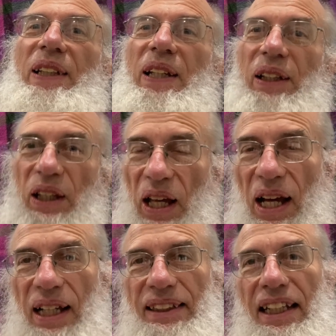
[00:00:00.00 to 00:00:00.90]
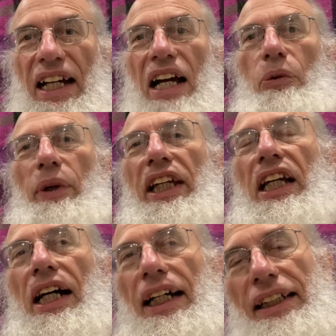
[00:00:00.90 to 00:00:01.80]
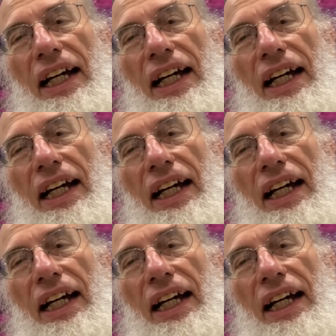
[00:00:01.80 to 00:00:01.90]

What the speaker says: and lots, and we cut,